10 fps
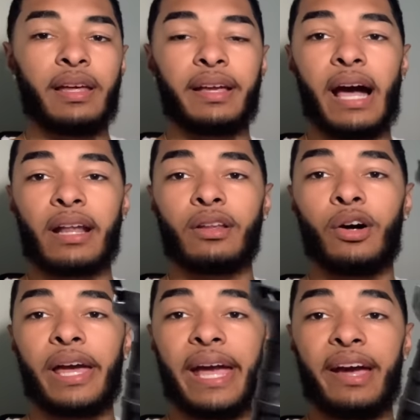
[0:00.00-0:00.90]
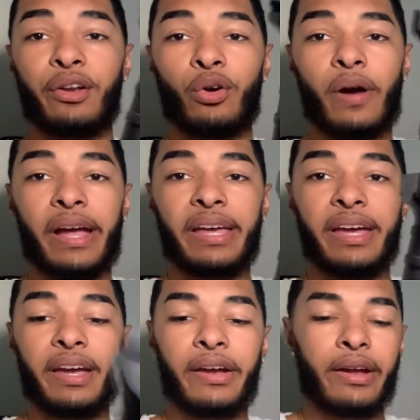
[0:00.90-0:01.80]
Got a little handle right
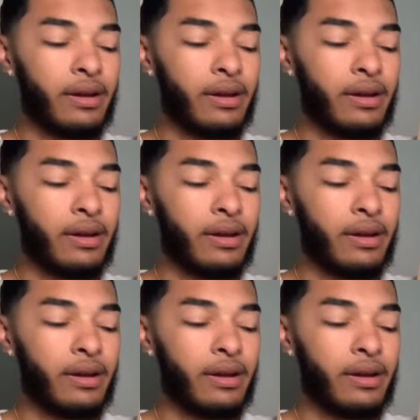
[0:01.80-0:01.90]
here.